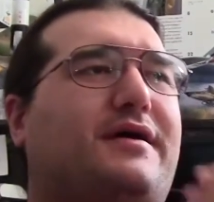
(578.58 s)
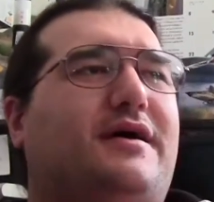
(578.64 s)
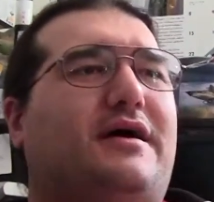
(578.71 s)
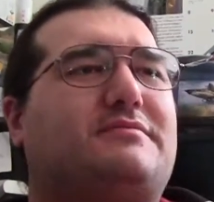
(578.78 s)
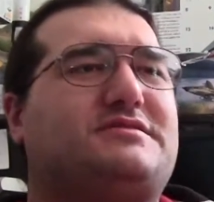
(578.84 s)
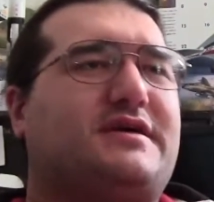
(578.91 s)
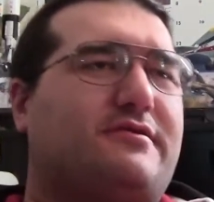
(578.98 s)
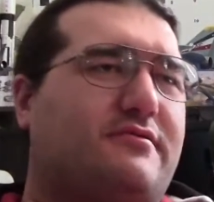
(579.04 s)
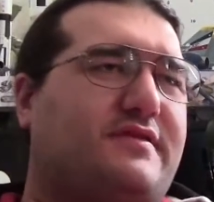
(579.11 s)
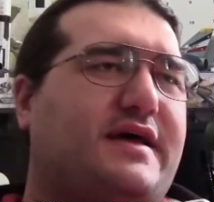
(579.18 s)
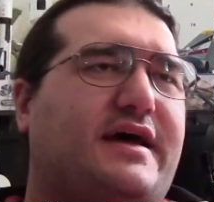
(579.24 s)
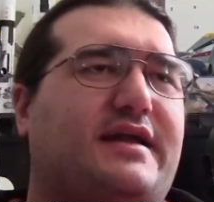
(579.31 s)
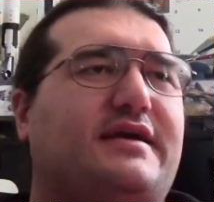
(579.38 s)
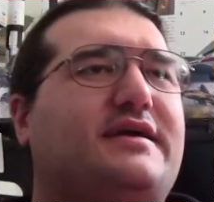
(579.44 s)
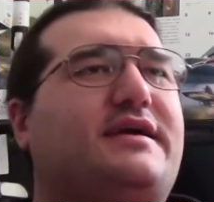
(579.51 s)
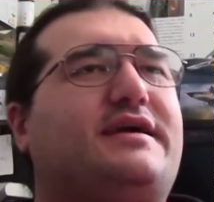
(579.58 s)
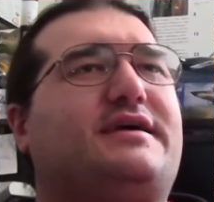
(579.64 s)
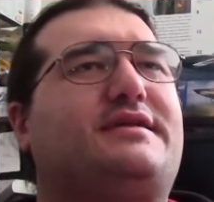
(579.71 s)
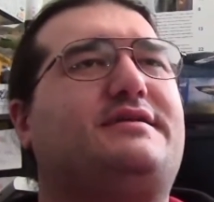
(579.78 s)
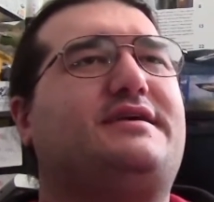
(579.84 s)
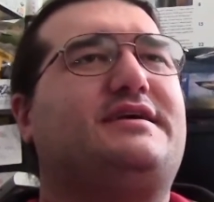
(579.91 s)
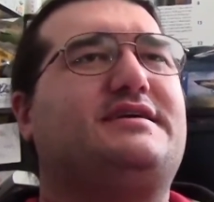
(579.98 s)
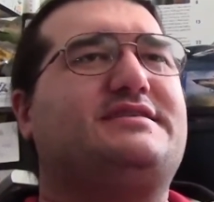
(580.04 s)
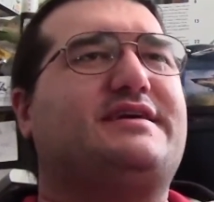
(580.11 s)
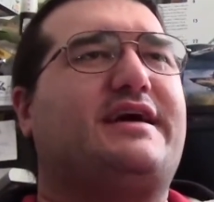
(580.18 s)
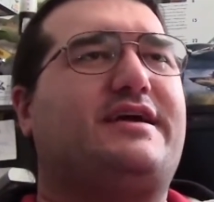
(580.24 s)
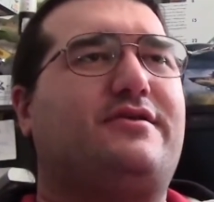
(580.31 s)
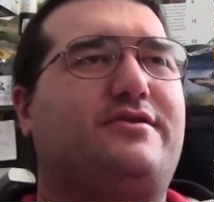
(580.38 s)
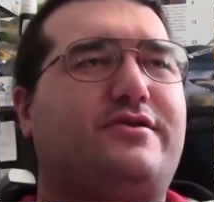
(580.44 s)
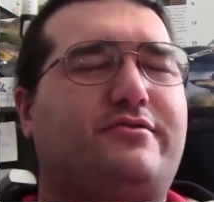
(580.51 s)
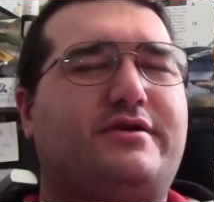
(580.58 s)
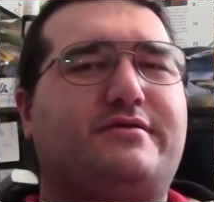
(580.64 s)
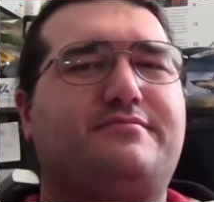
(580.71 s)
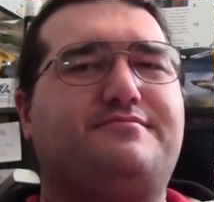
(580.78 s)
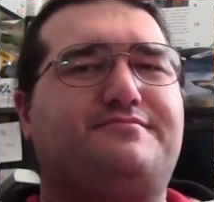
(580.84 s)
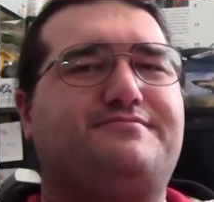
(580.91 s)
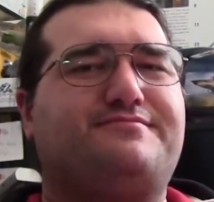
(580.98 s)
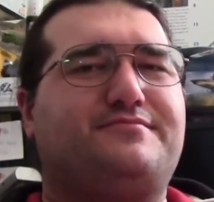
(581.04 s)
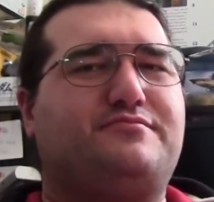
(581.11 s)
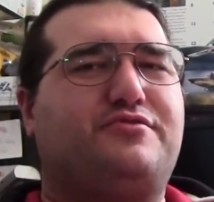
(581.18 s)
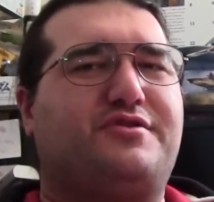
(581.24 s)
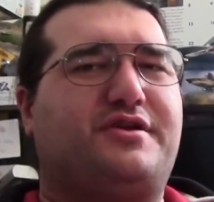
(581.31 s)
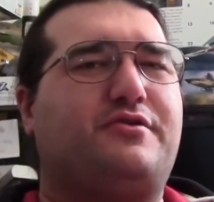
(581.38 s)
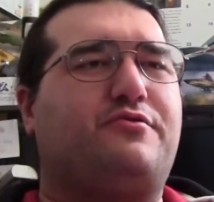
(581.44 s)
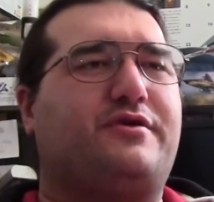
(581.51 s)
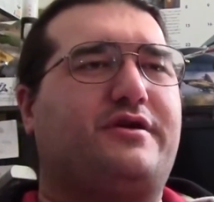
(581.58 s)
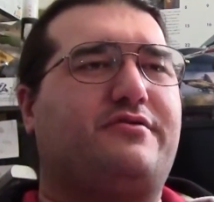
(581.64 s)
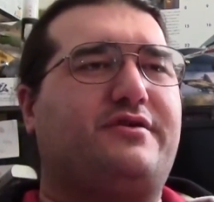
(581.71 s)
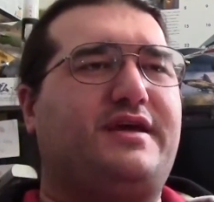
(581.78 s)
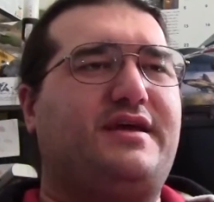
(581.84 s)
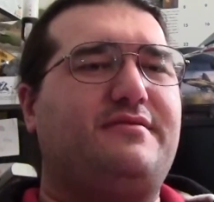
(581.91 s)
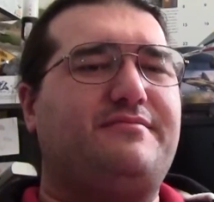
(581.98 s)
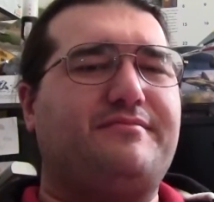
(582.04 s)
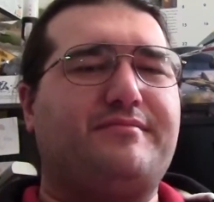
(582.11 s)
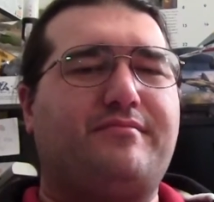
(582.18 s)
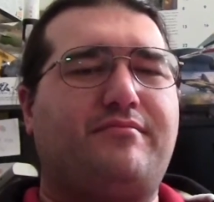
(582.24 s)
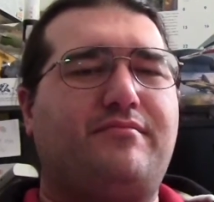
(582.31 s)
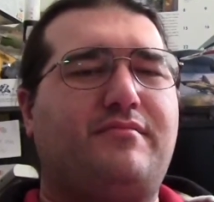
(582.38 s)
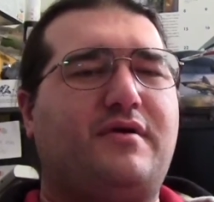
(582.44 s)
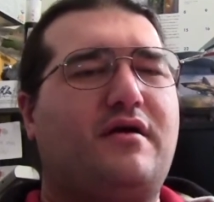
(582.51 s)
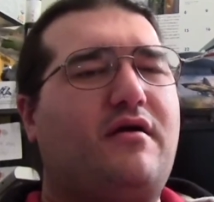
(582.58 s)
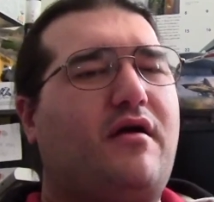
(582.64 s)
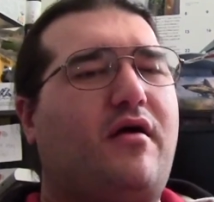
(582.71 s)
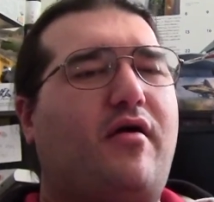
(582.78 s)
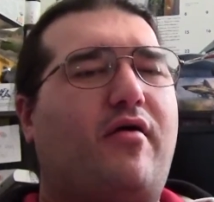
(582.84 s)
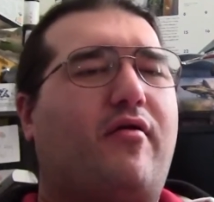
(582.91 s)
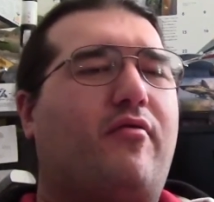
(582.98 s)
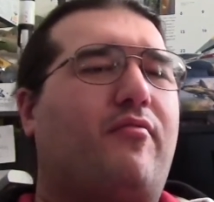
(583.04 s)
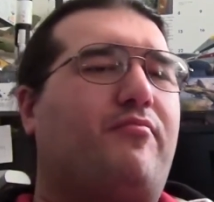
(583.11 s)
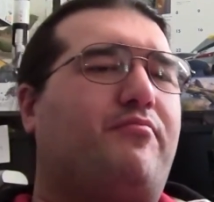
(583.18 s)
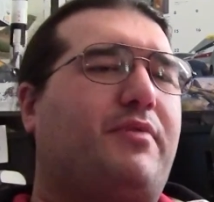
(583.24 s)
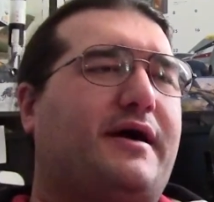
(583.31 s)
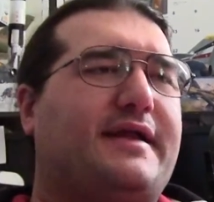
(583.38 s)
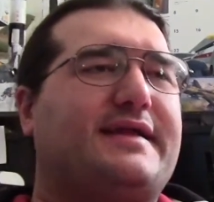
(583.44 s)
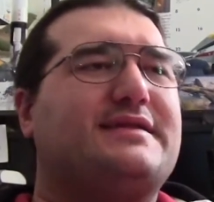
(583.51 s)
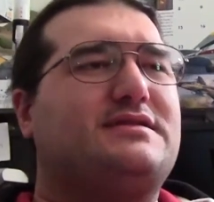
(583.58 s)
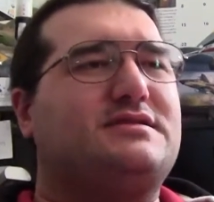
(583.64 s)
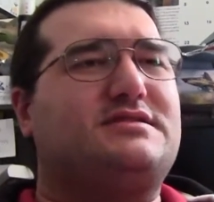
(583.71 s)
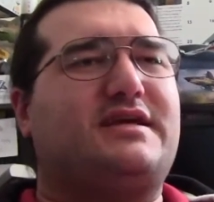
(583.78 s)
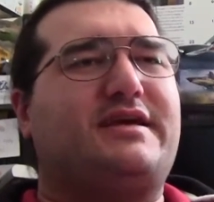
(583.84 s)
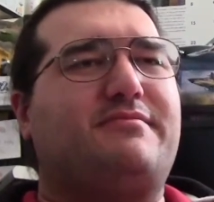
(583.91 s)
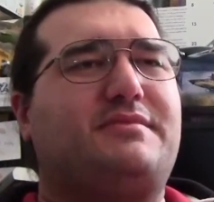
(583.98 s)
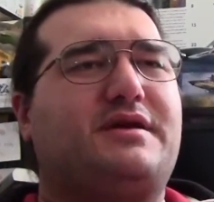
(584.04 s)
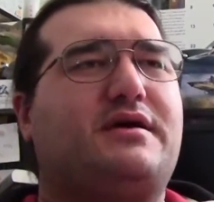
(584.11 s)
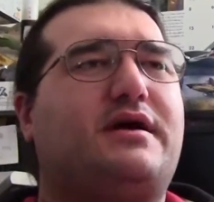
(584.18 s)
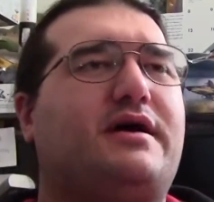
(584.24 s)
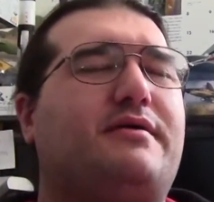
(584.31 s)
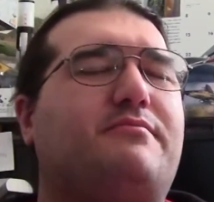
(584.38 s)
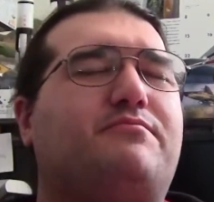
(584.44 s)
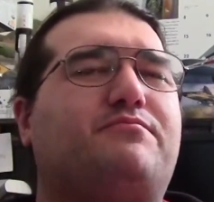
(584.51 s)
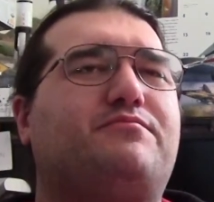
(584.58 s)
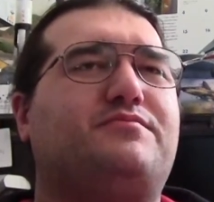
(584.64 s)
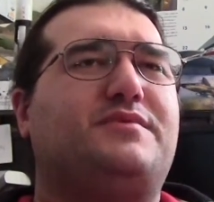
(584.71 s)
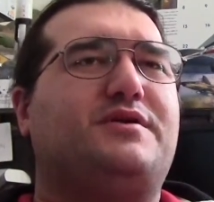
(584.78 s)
Upside with that, again, is I could do it pretty quickly. But at the same time,